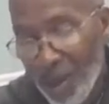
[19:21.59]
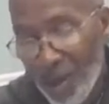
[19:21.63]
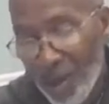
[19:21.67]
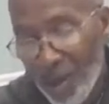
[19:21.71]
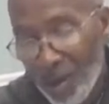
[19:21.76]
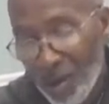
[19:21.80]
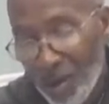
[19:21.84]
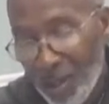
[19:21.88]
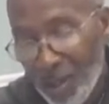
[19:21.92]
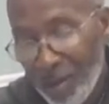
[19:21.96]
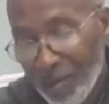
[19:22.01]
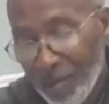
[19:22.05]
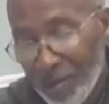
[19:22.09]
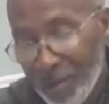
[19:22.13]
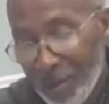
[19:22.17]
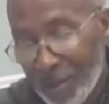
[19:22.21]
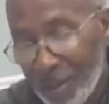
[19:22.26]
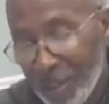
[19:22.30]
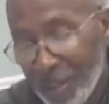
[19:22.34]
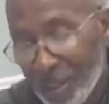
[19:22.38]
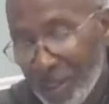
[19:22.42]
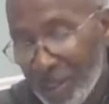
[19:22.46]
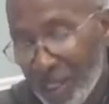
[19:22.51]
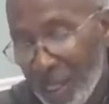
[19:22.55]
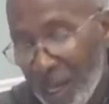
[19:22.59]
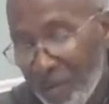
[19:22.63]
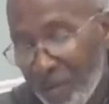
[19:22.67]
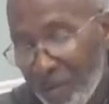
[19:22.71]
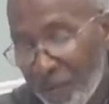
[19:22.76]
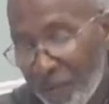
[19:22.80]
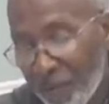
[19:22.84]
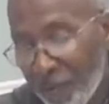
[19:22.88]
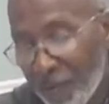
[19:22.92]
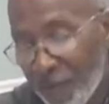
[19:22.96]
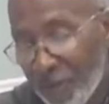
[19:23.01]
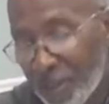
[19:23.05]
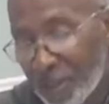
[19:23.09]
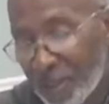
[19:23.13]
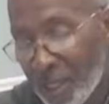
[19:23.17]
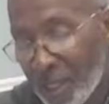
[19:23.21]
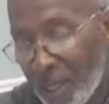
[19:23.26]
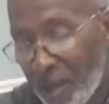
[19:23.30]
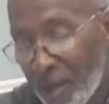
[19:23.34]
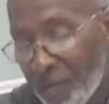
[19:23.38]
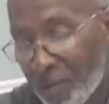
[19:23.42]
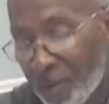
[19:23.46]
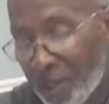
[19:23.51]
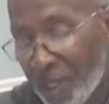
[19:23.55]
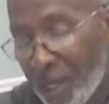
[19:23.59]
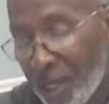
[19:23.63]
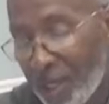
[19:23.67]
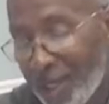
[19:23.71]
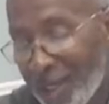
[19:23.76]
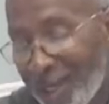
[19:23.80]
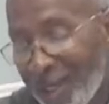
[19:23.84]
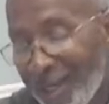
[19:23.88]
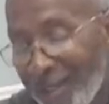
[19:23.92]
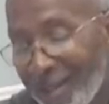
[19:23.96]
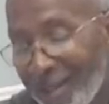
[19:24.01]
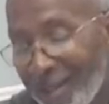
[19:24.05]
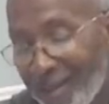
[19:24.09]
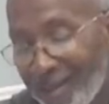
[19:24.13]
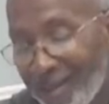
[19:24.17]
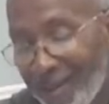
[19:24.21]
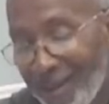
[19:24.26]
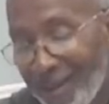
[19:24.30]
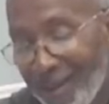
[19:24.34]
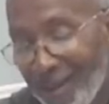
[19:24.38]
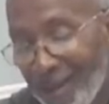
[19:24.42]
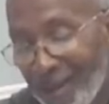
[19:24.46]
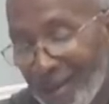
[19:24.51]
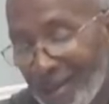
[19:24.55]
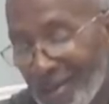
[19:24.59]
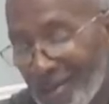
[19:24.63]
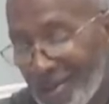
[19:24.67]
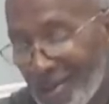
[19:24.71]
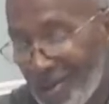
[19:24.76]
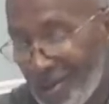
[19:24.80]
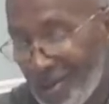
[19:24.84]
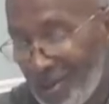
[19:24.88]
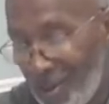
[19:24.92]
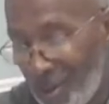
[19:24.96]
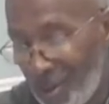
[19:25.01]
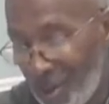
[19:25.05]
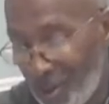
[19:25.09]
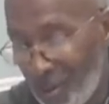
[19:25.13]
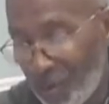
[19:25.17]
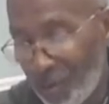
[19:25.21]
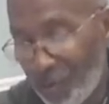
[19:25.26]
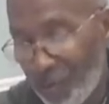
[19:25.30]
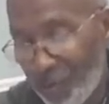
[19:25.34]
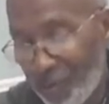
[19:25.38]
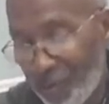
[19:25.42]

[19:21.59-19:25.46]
or even just having free time without anything to do.